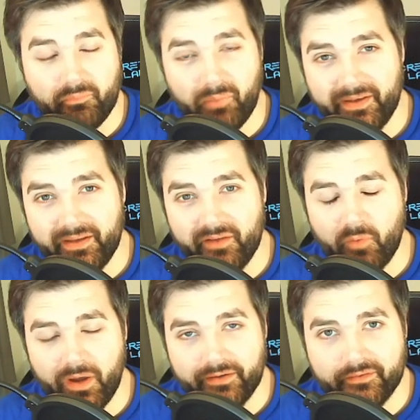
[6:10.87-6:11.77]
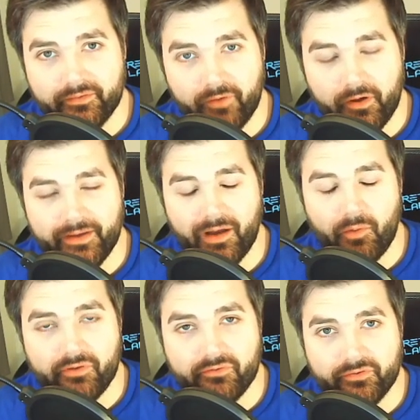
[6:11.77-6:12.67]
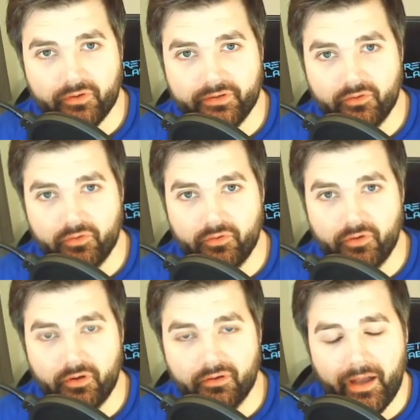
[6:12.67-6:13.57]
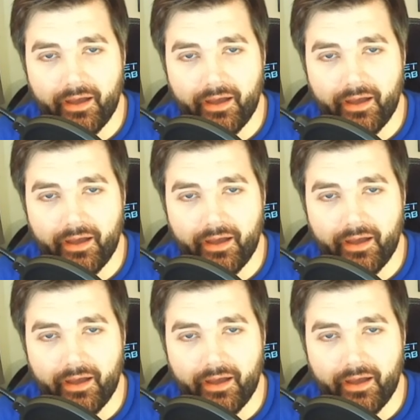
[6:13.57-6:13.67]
There's plenty of ways to find out whether a stock is good or not.